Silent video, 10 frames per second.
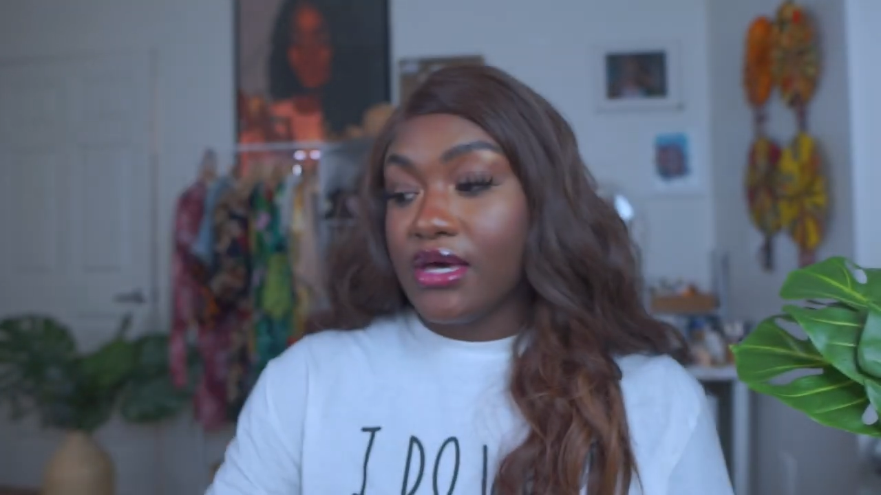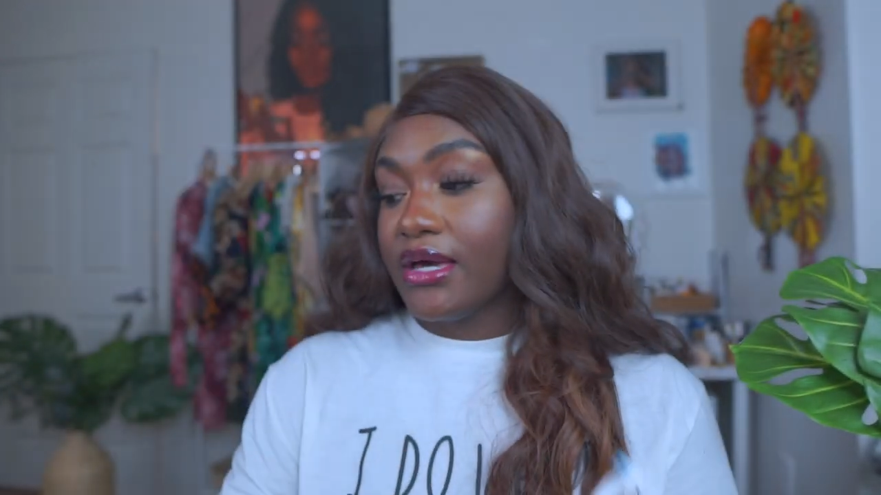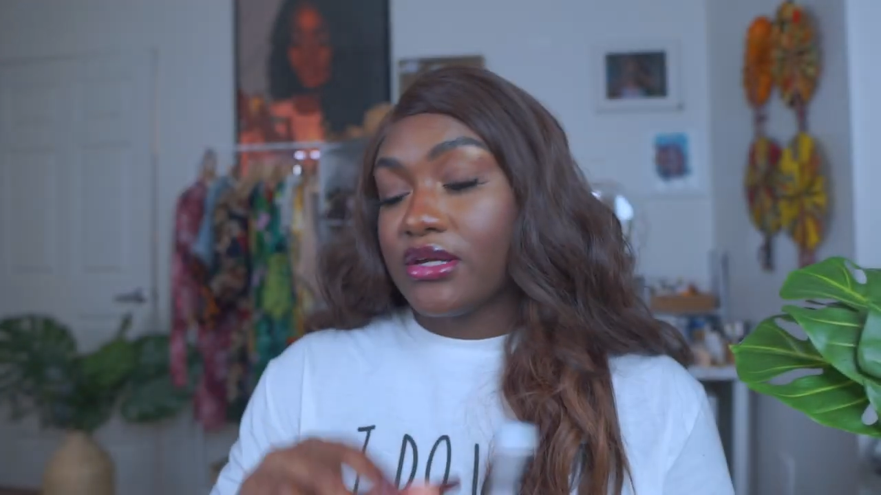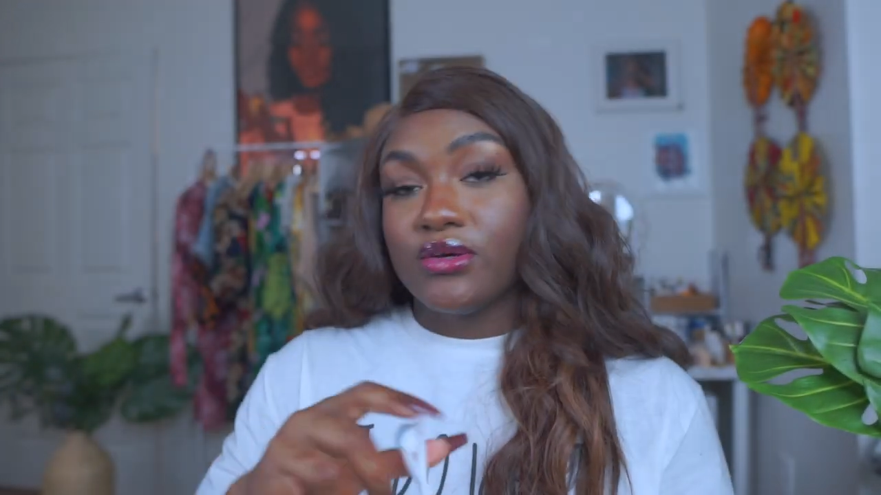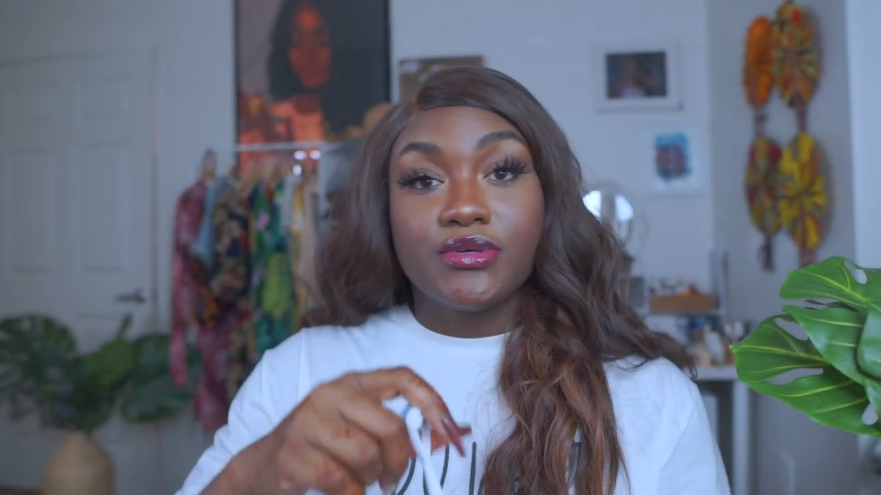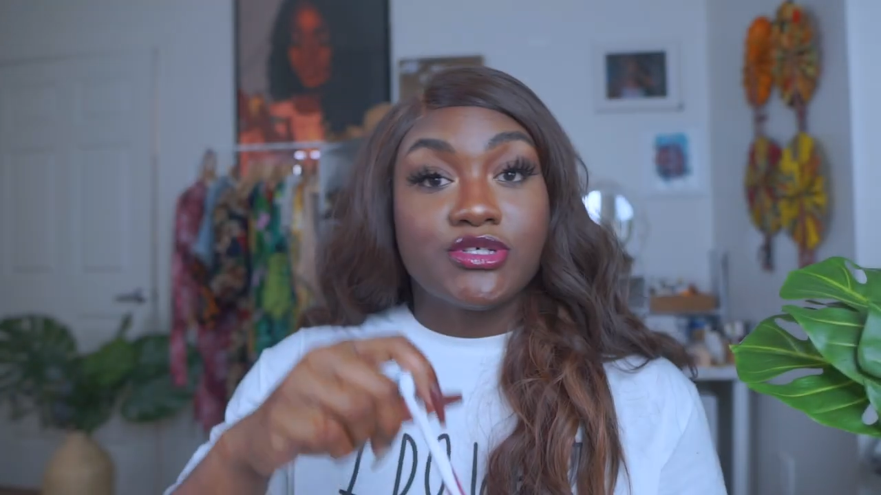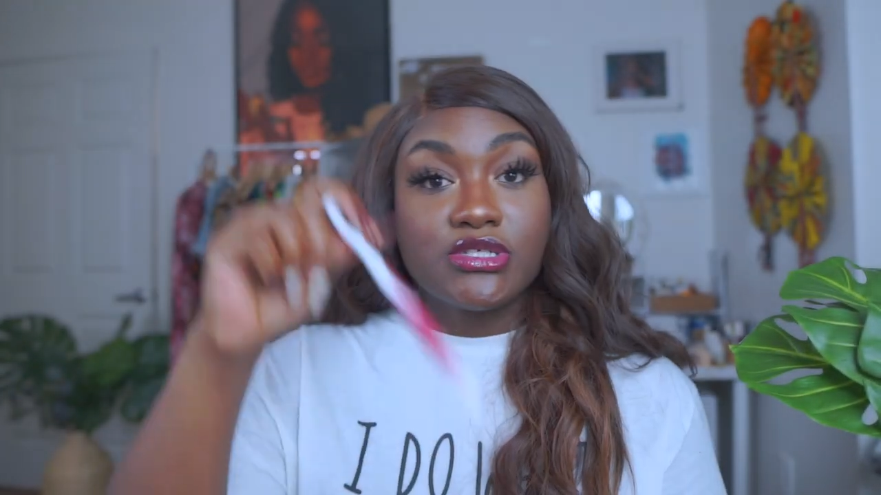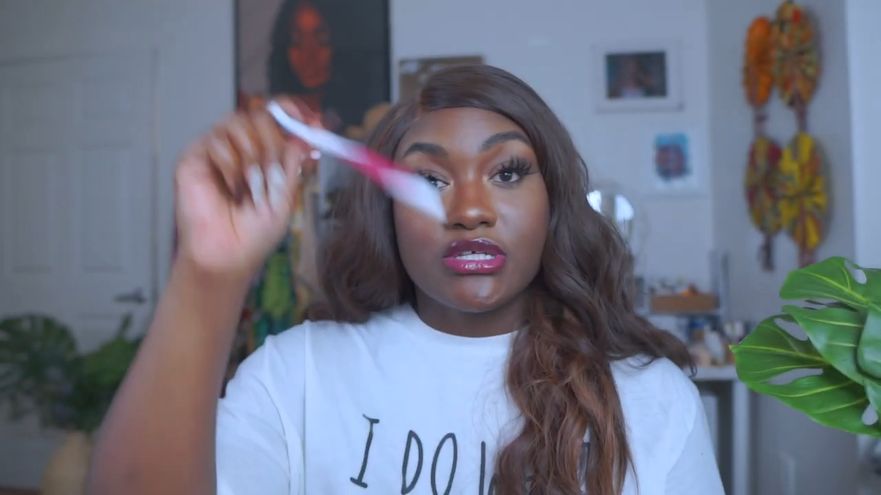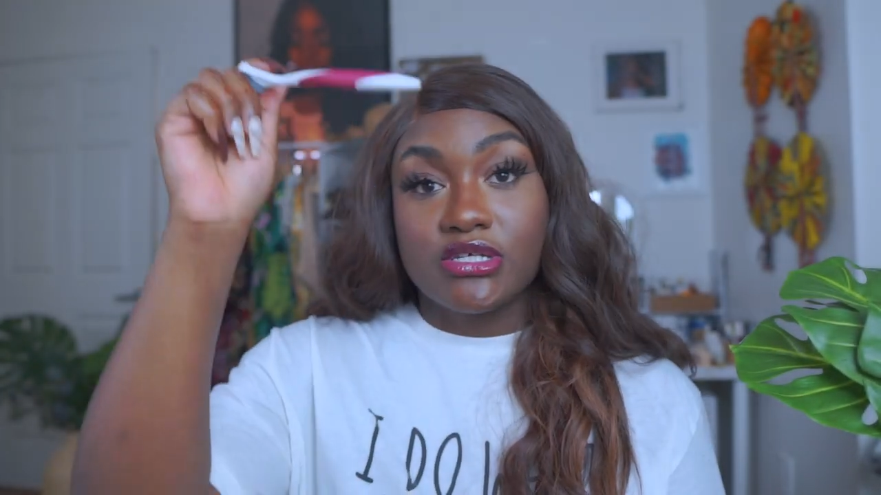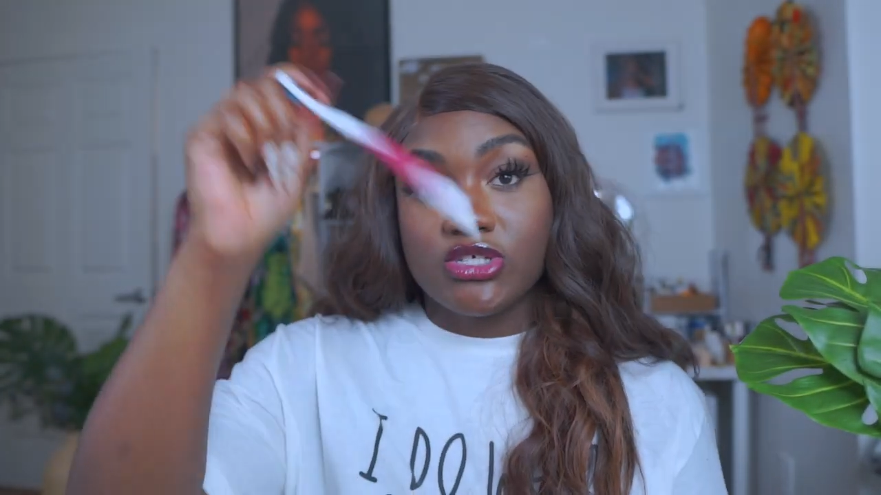I can always
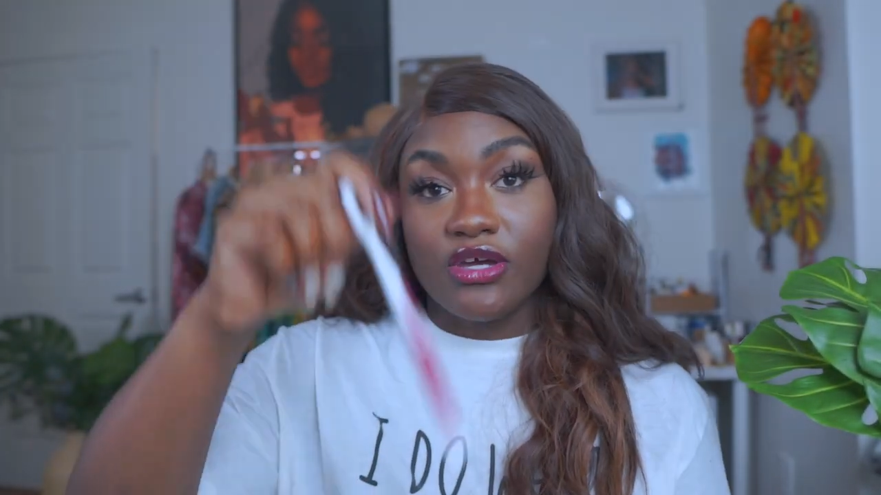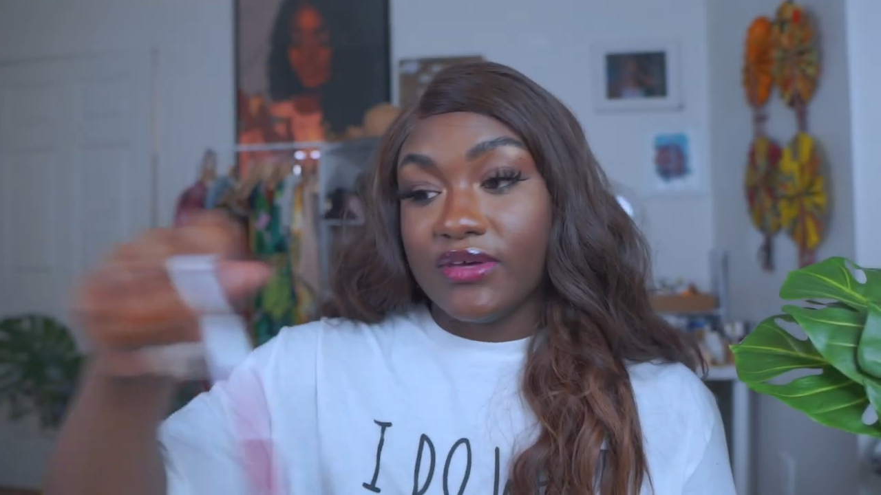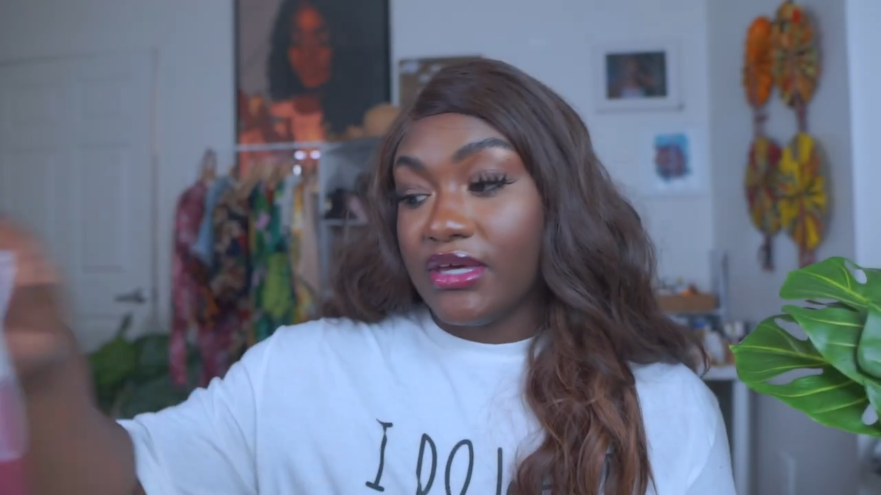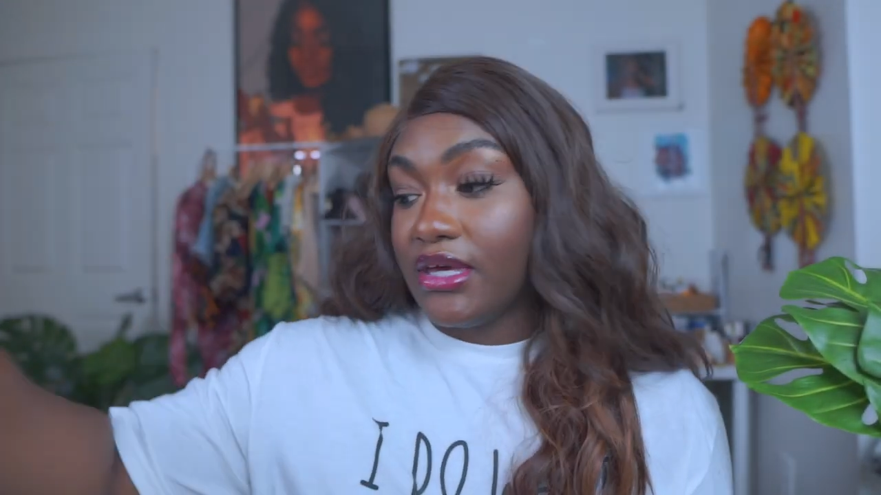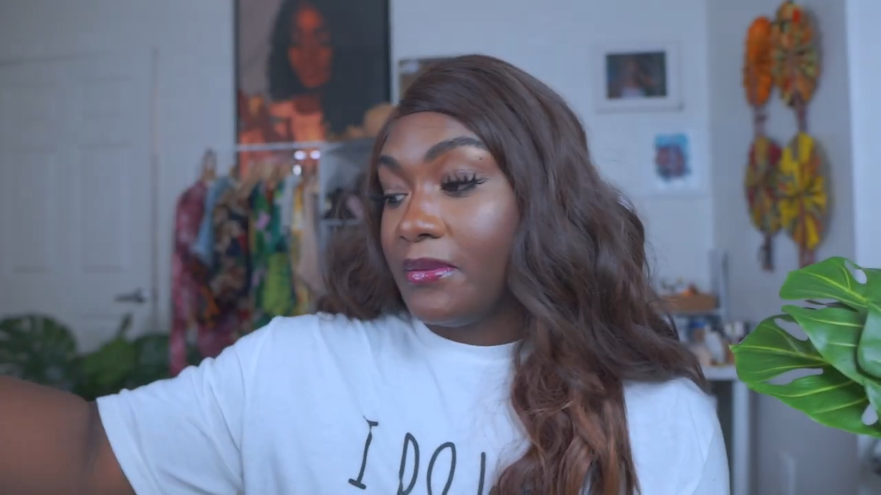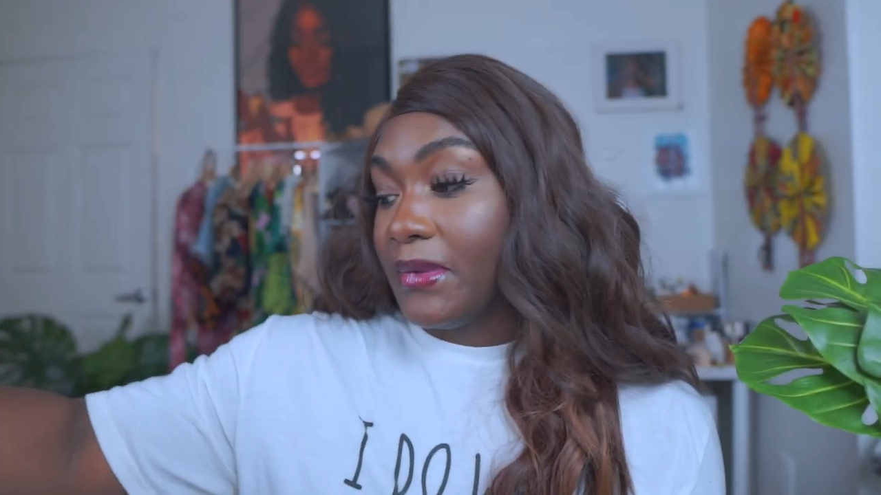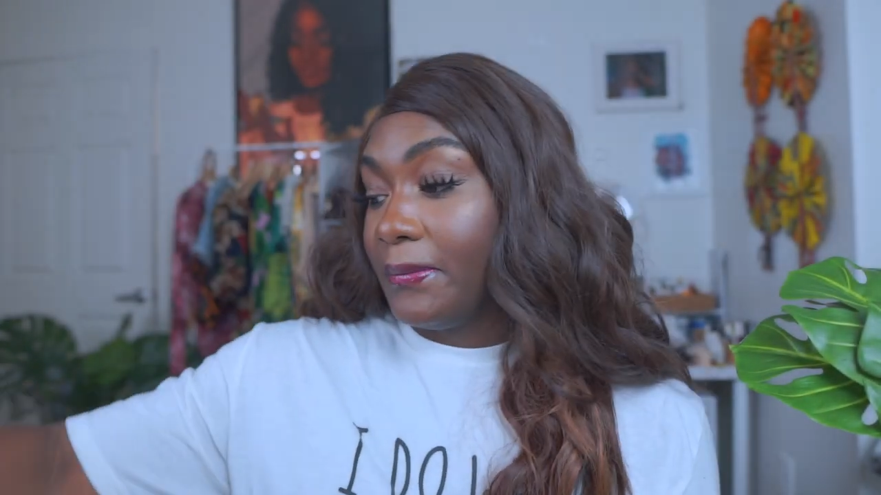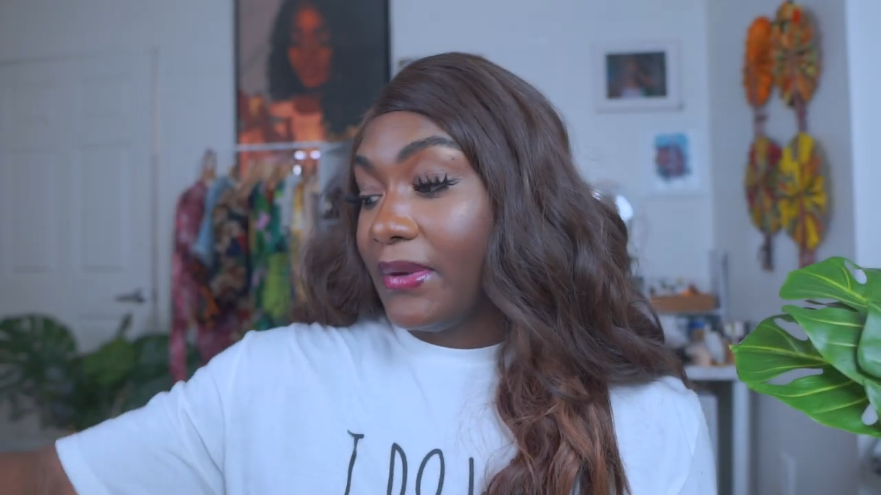just like shove it in my